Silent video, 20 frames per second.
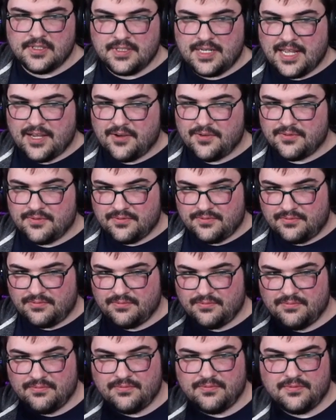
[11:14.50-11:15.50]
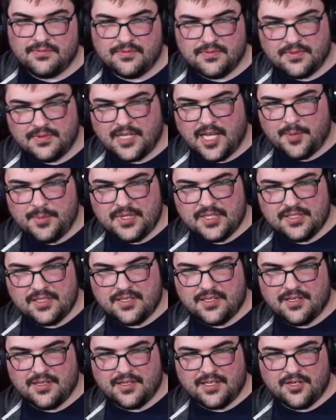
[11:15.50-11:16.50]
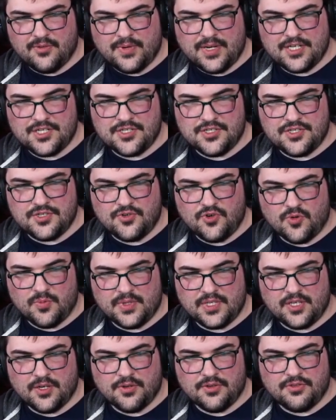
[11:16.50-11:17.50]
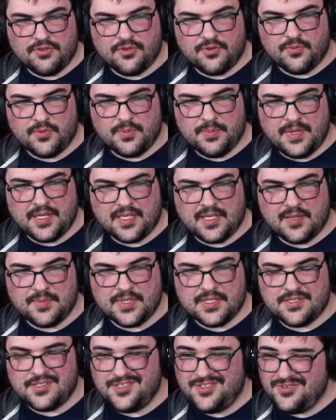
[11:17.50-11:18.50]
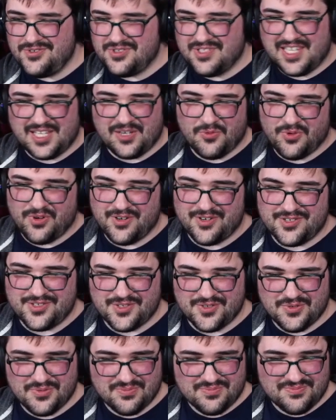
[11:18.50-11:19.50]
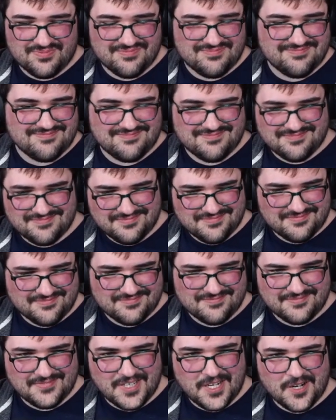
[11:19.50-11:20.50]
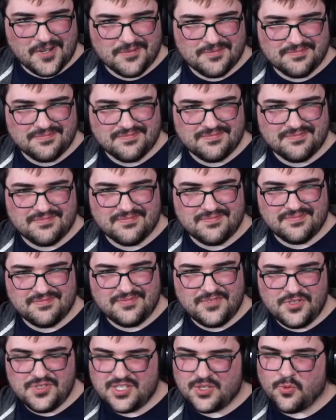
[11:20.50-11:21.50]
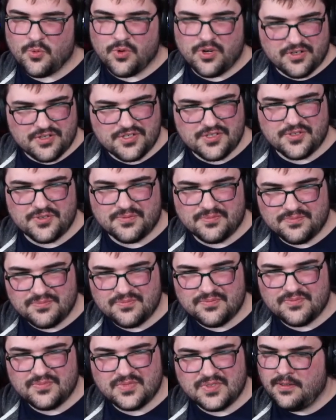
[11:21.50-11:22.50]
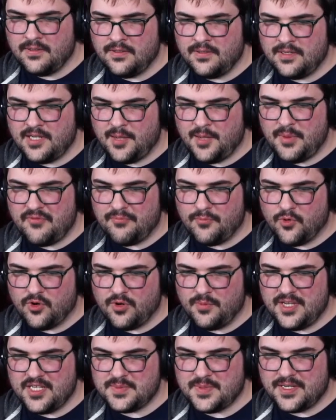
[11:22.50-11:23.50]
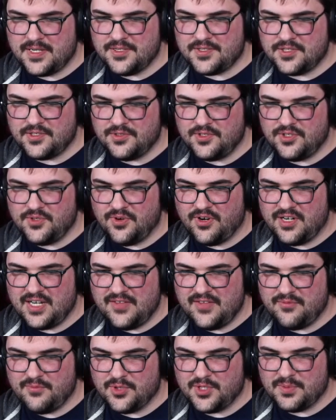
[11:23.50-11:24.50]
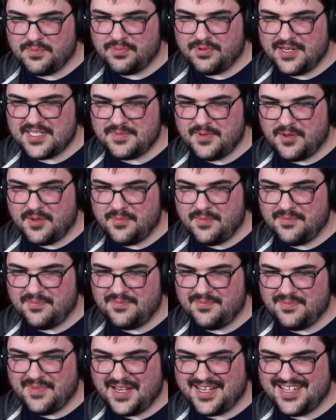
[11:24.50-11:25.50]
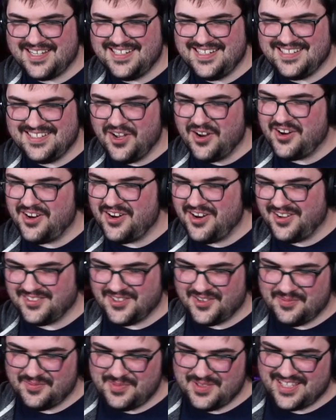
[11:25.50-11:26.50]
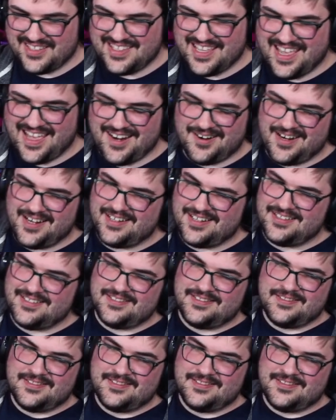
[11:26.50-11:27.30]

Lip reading: Now, how many iterations do you normally go through when making a piece? Usually like 1 or 2, you know? Usually like 1 or 2. I'm even more amazed by how skilled you are and even more depressed about my... No, don't be like that, all right?